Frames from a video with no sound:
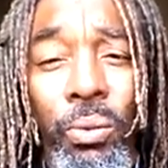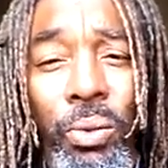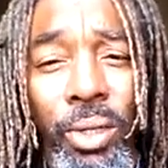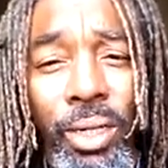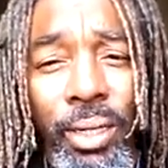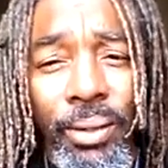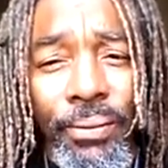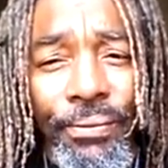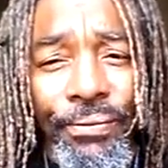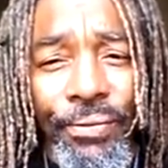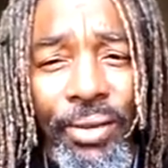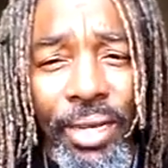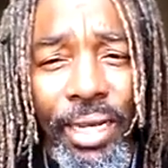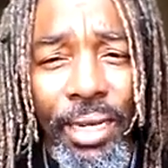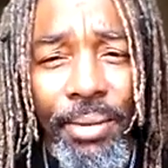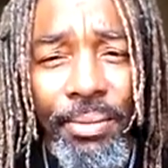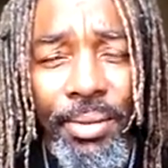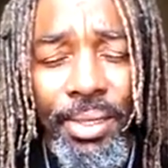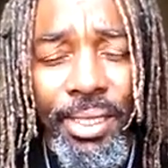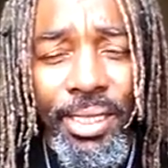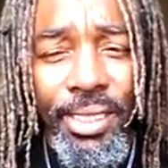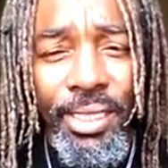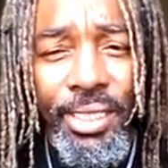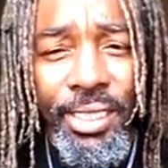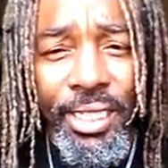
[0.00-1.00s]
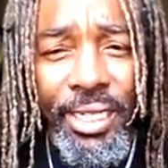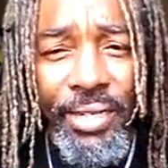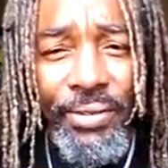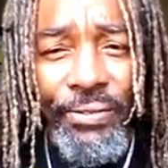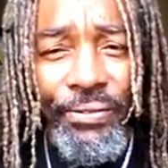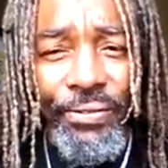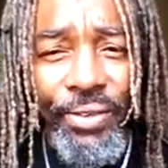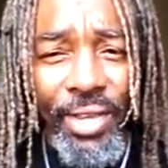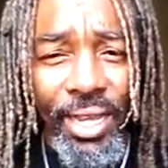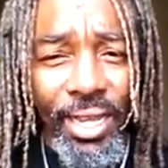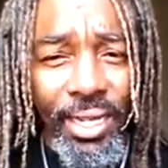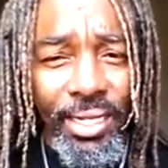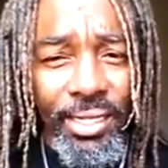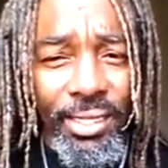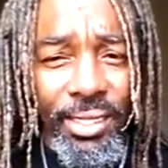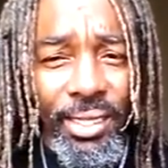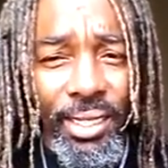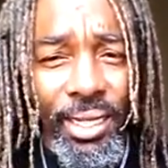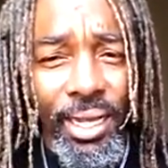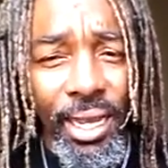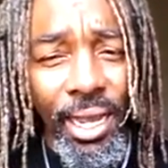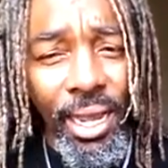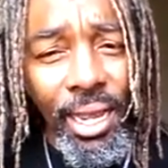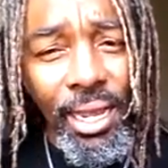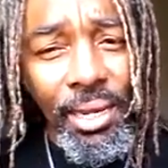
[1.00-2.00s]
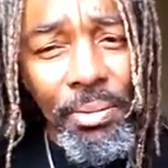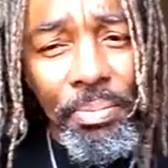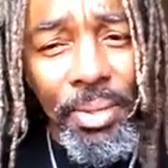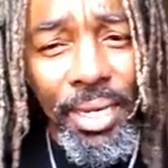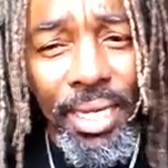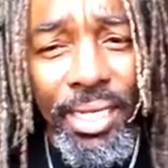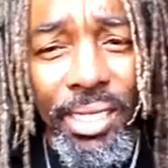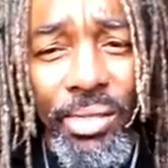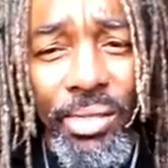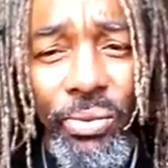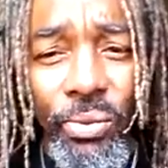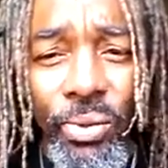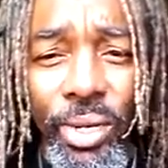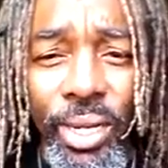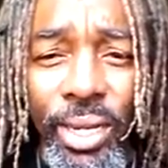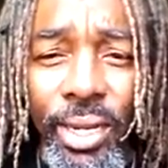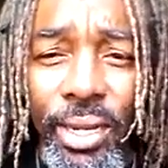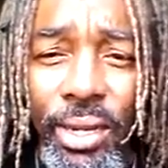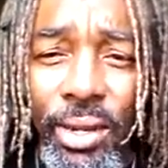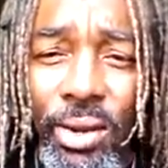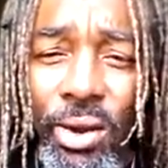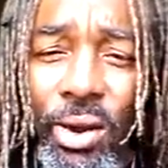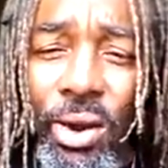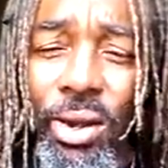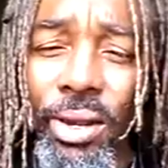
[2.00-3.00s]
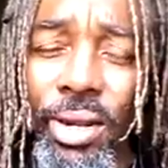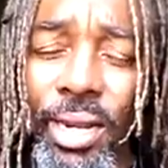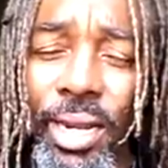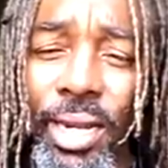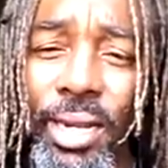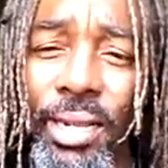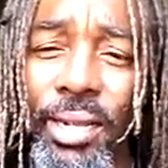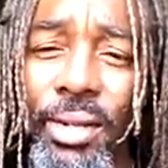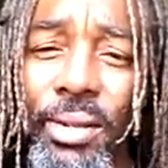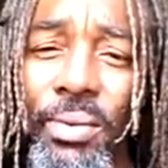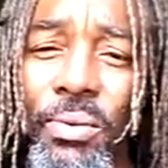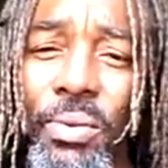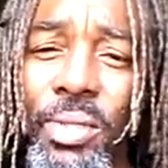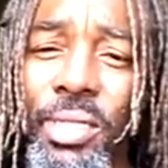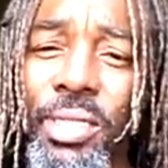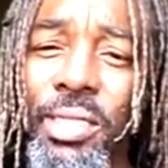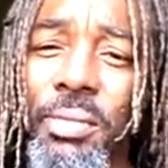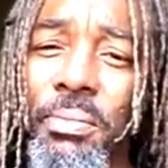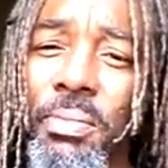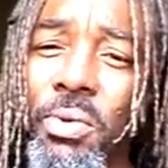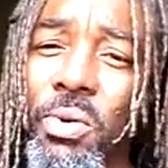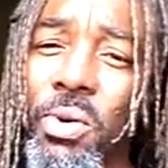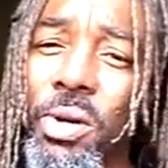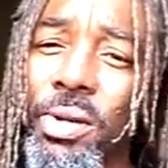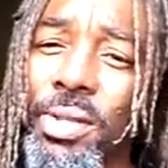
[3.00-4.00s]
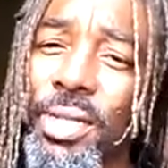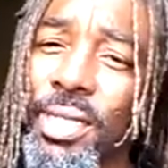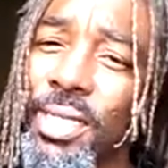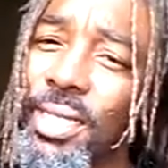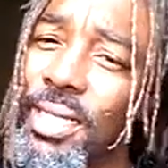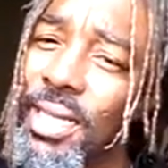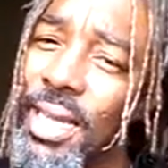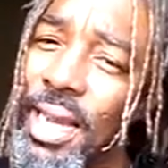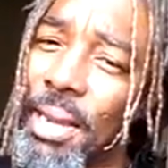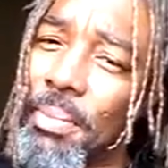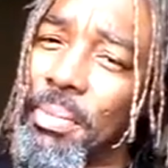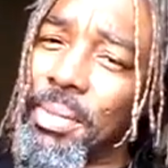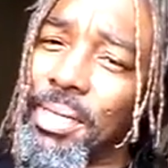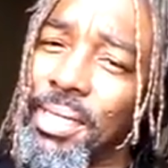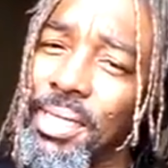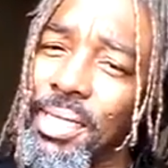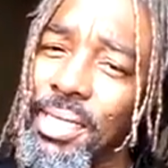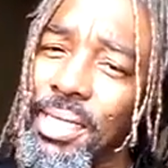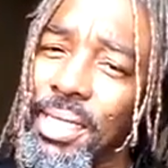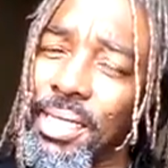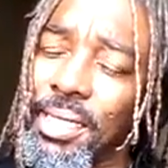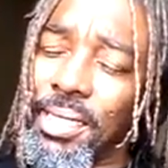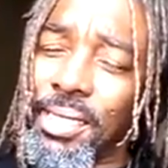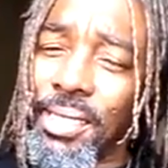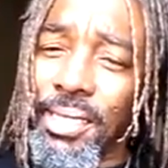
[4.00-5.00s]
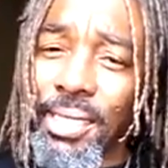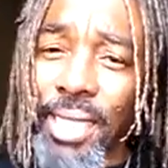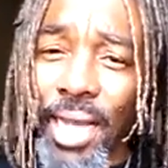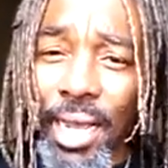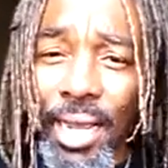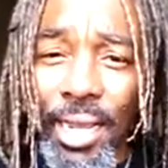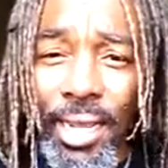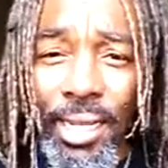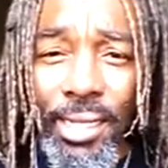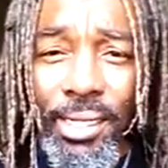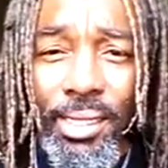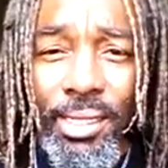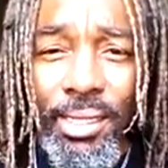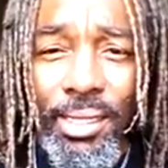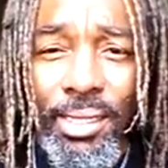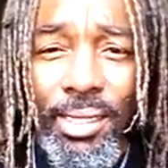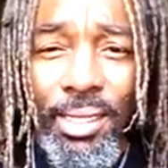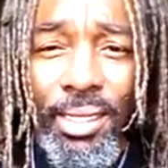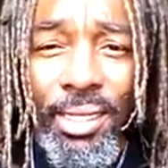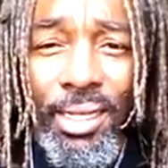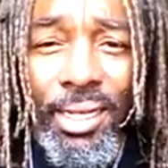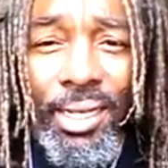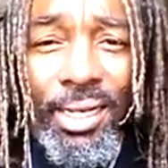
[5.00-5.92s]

What up, fam? This Chief X, the God Best Reincarnated, with some more of this common sense science.